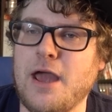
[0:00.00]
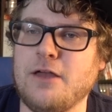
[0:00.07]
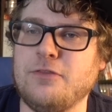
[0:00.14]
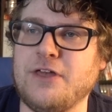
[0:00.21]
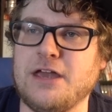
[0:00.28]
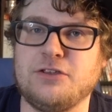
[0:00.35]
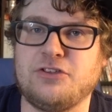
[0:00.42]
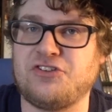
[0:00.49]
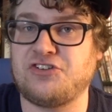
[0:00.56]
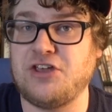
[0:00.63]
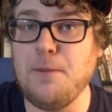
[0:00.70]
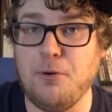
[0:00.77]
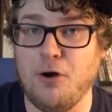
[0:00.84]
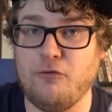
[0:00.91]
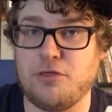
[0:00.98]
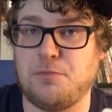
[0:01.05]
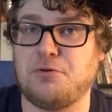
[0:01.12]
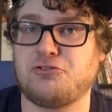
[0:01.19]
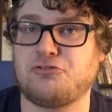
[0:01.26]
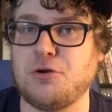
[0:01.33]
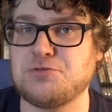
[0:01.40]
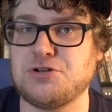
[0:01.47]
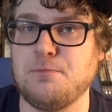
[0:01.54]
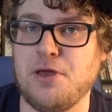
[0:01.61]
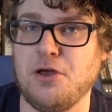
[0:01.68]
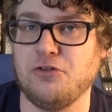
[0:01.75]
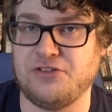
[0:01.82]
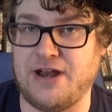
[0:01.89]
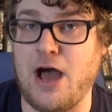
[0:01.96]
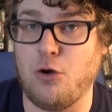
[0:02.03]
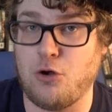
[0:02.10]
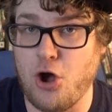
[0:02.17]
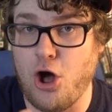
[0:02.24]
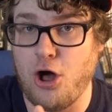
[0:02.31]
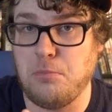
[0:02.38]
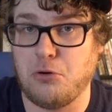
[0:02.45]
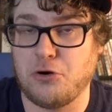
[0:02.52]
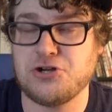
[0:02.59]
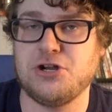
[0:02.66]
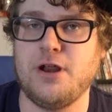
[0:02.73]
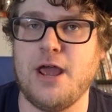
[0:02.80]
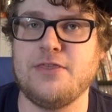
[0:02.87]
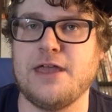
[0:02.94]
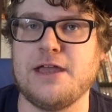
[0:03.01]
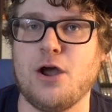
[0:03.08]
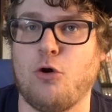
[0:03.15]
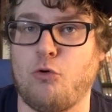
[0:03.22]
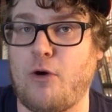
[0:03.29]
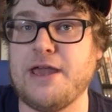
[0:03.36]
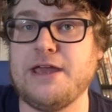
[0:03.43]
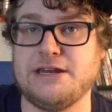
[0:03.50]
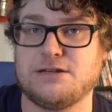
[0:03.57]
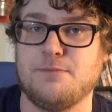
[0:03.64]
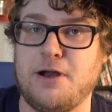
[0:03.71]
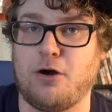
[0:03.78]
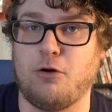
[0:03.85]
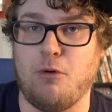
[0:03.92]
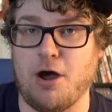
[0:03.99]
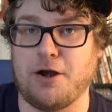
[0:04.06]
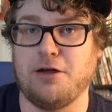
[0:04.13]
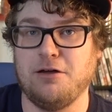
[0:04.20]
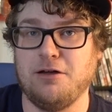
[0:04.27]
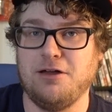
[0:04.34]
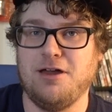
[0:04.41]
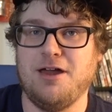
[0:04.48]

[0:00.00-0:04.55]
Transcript: They skip over the prescription pills and alcohol portion and they go right into marijuana.